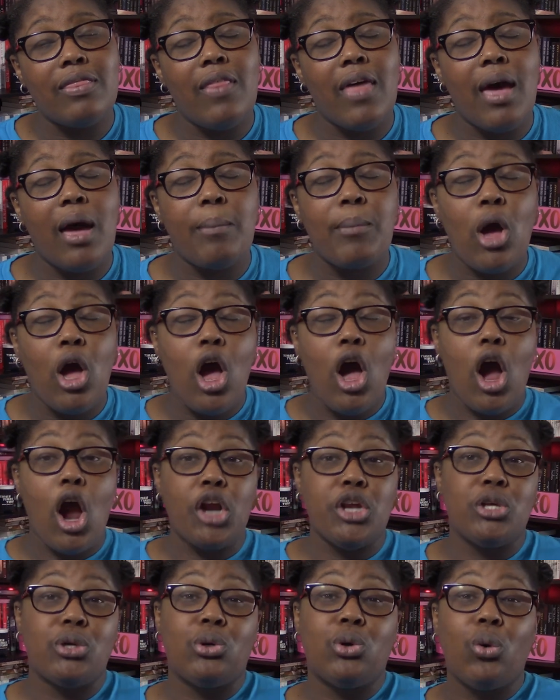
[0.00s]
them? Are
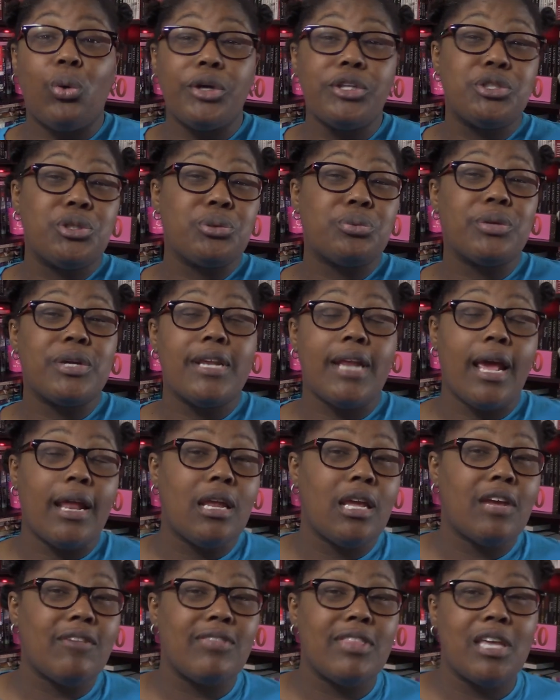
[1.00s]
you going to read
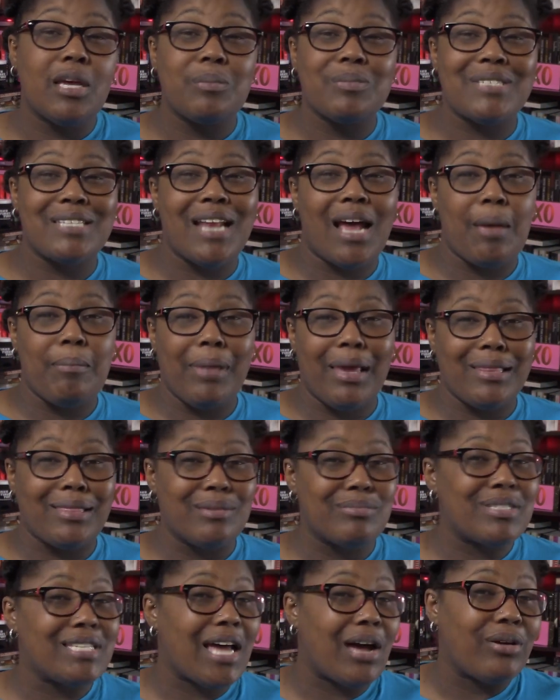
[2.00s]
any of them? Did I make
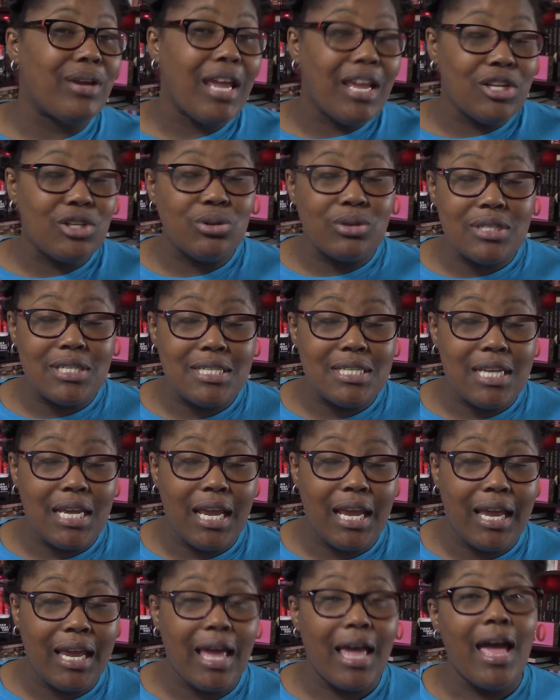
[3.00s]
them sound
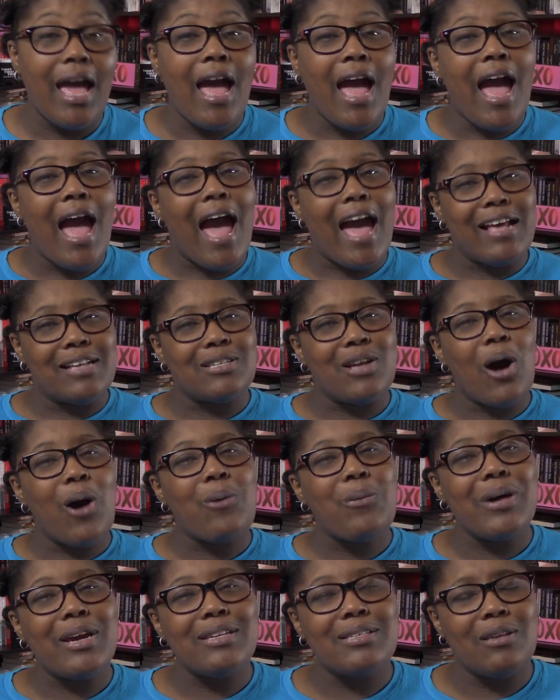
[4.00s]
interesting? As
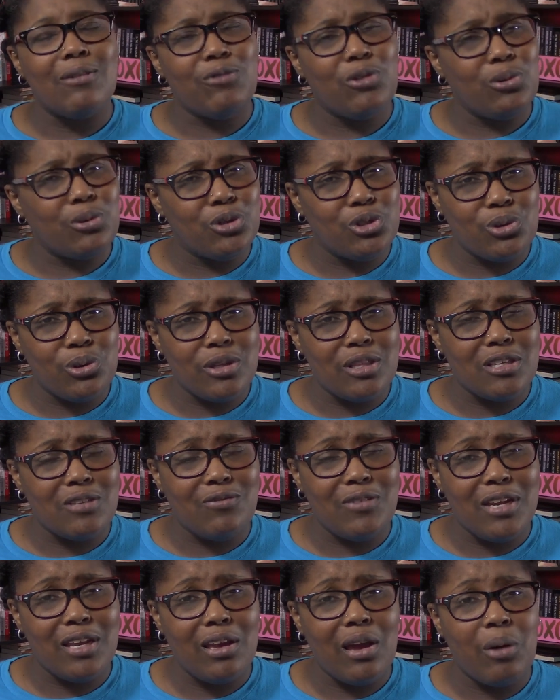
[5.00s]
always, if you enjoyed this
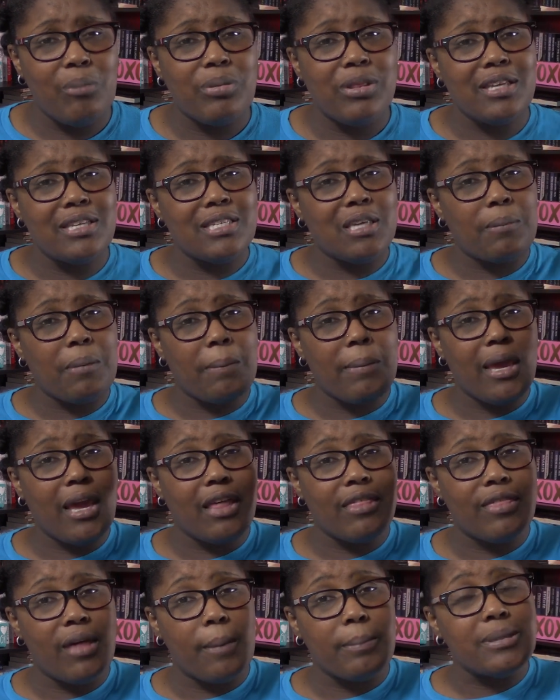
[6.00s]
video, please give me a big
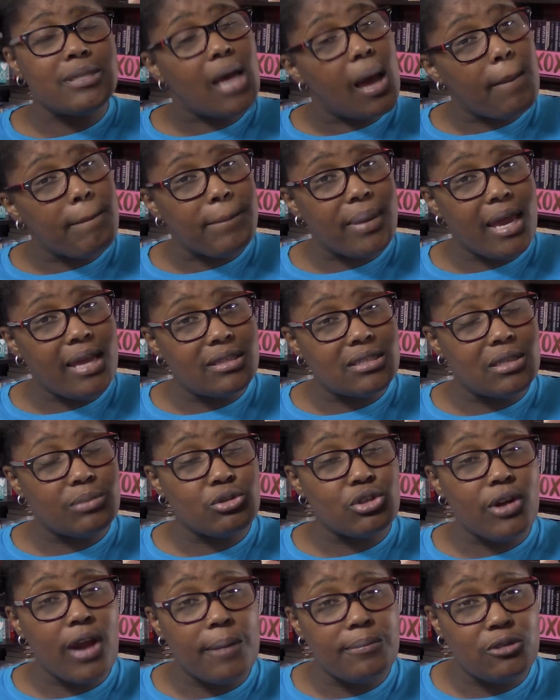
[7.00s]
thumbs up and
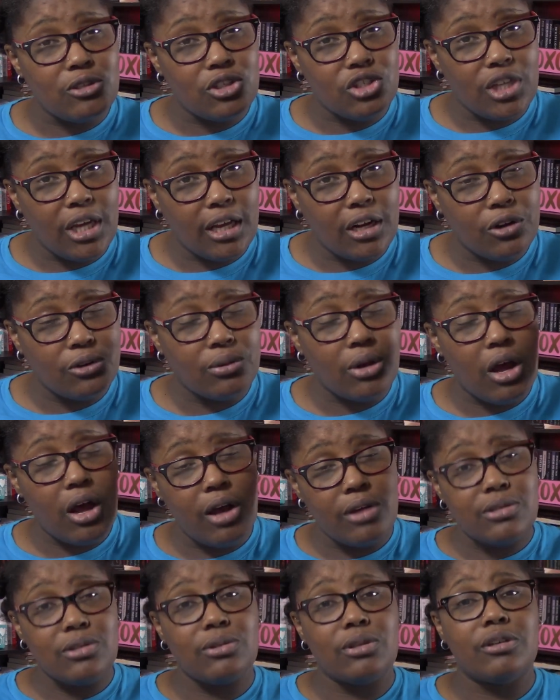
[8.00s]
subscribe to the channel.
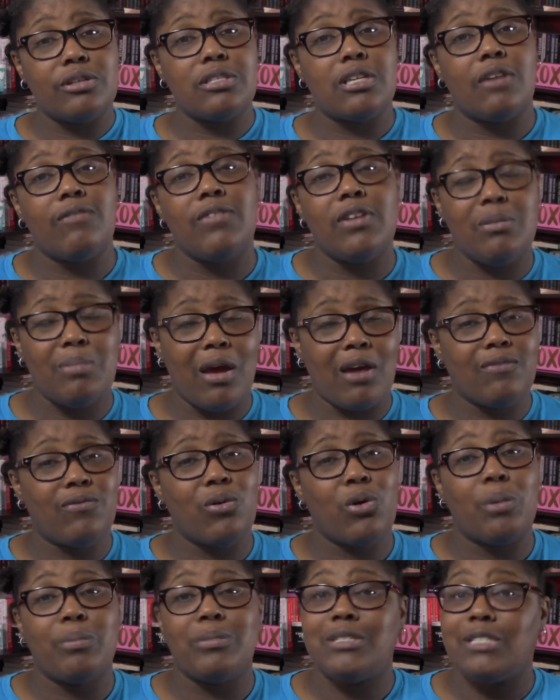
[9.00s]
Also, there is a feedback
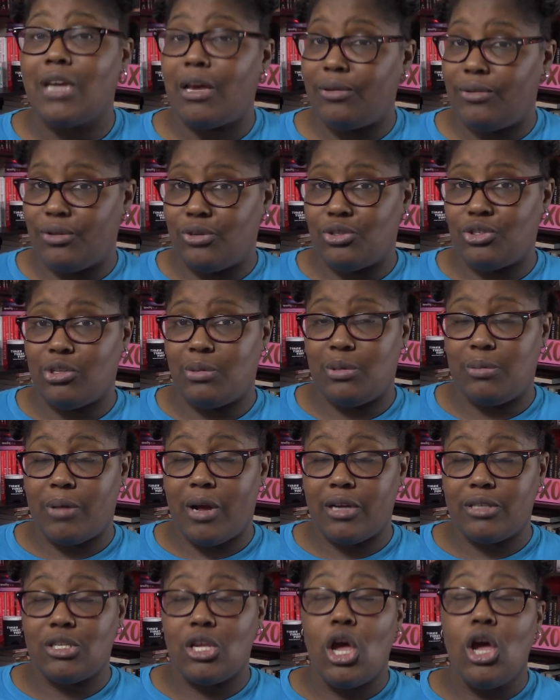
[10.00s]
form down in the description
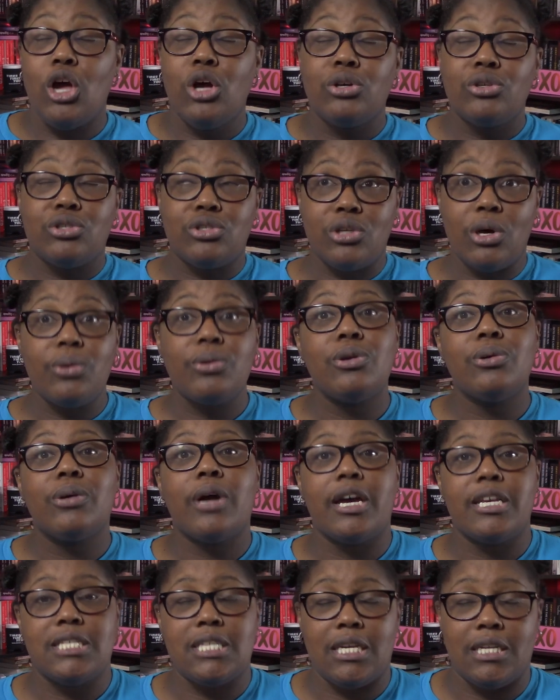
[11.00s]
box so you
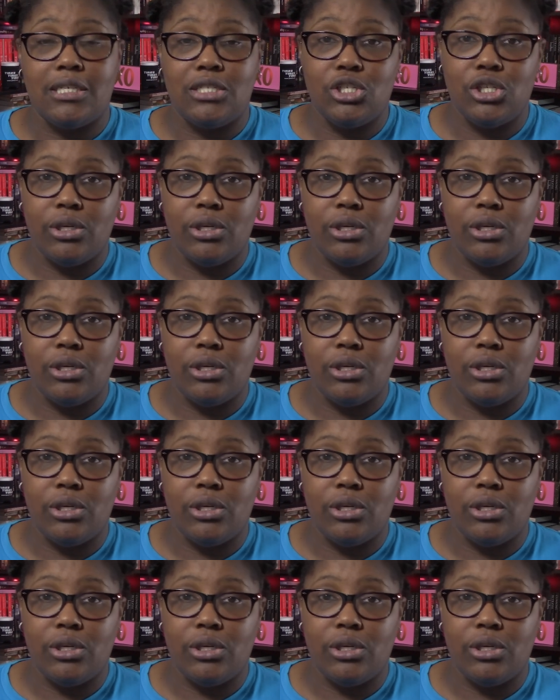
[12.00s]
guys can